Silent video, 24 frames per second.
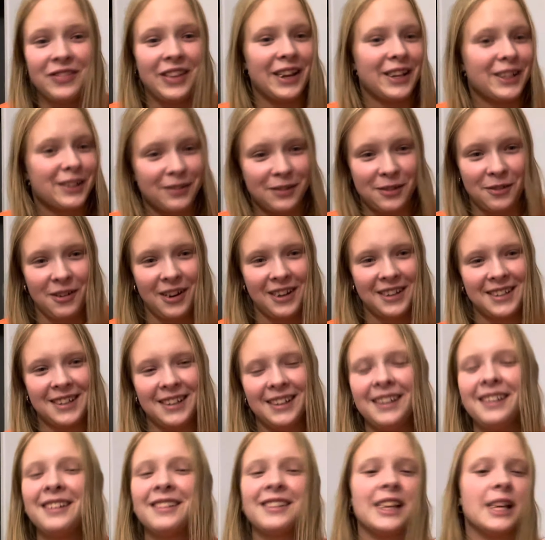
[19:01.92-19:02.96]
thanks for watching.
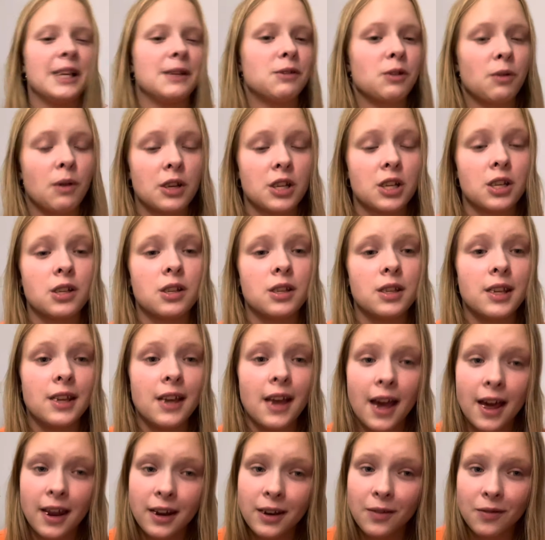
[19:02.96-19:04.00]
Thanks for watching to the
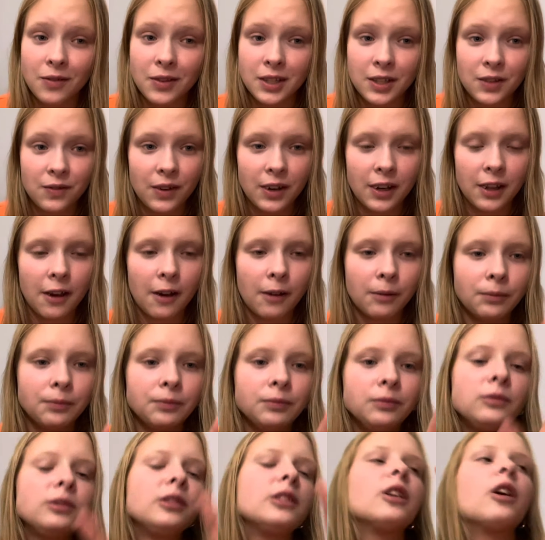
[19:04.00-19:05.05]
end of this video.
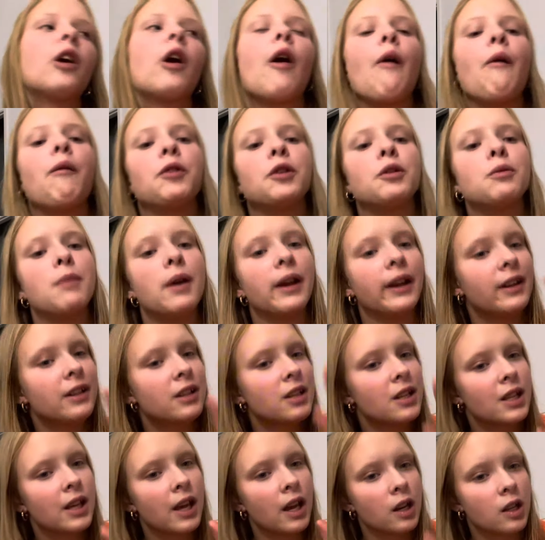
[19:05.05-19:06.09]
If you made it
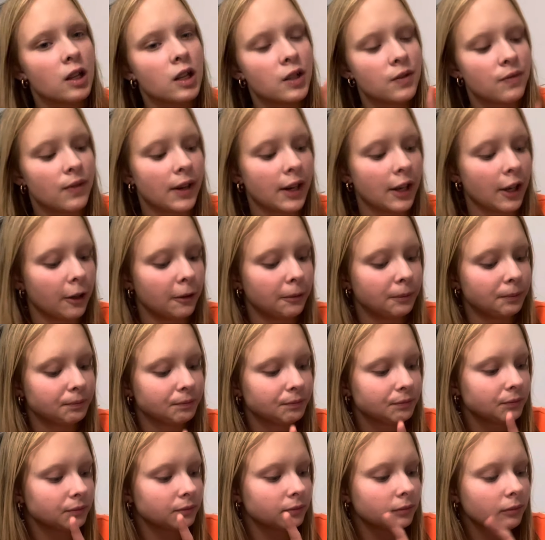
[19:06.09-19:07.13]
to the end of this video,
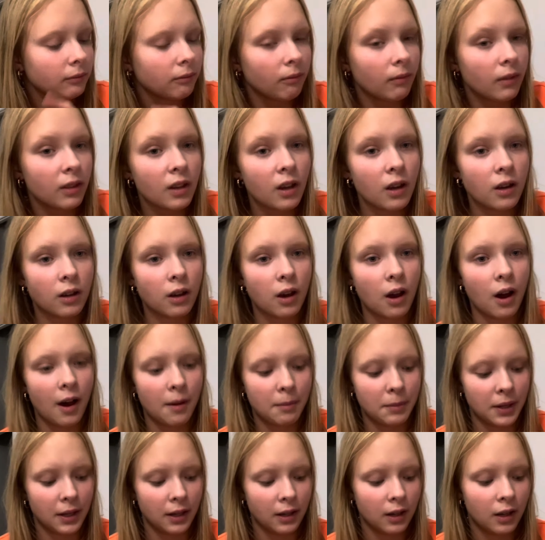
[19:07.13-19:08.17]

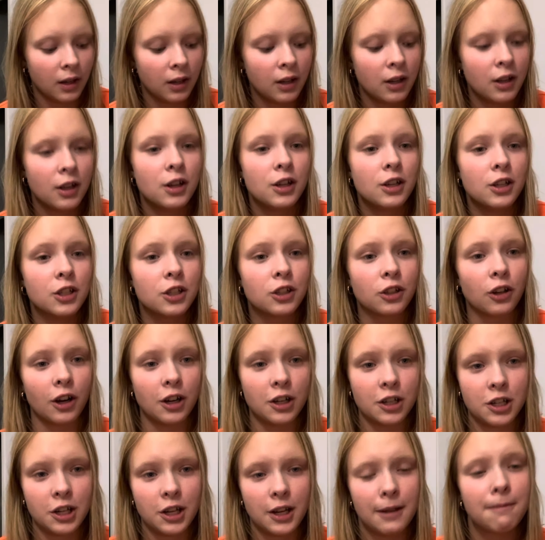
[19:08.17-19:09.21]
comment
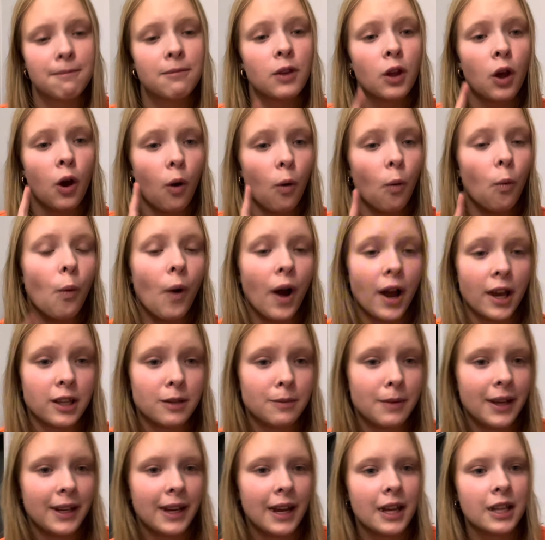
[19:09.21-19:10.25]
scrunchie. Why, you
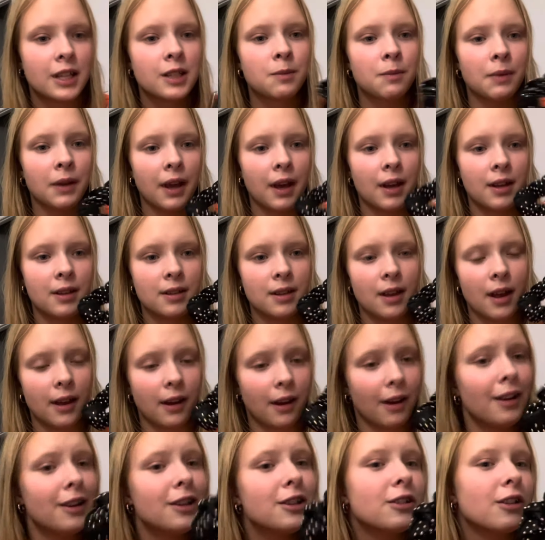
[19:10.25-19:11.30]
might ask? Because I
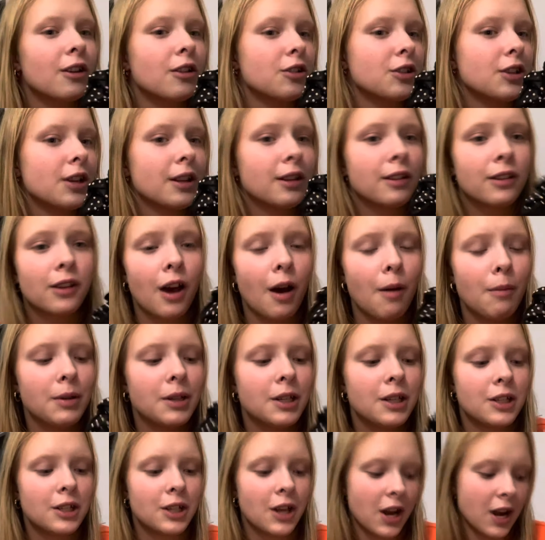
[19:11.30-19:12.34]
got a scrunchie at the
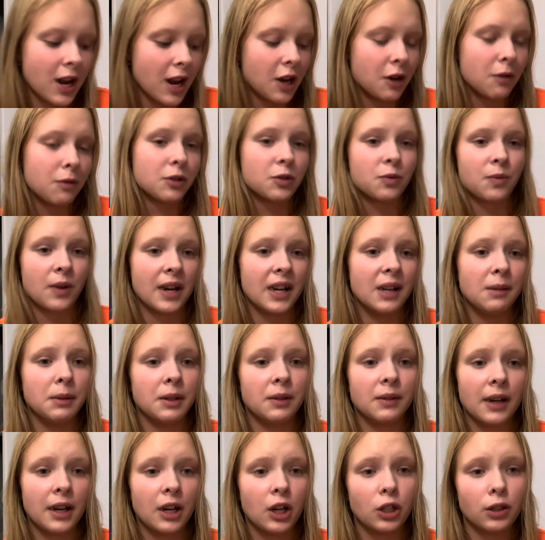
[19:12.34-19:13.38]
competition and it was rain on me
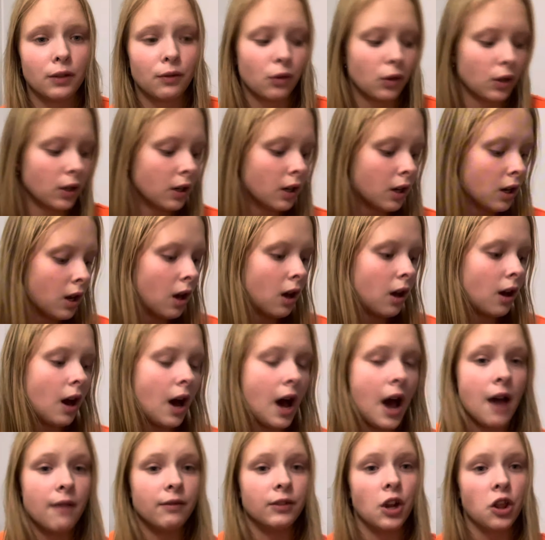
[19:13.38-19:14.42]
right here on the floor.
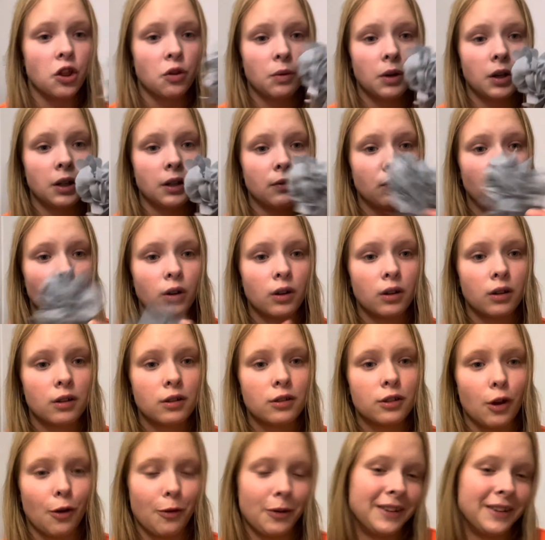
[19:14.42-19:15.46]
I have another one on the floor. So,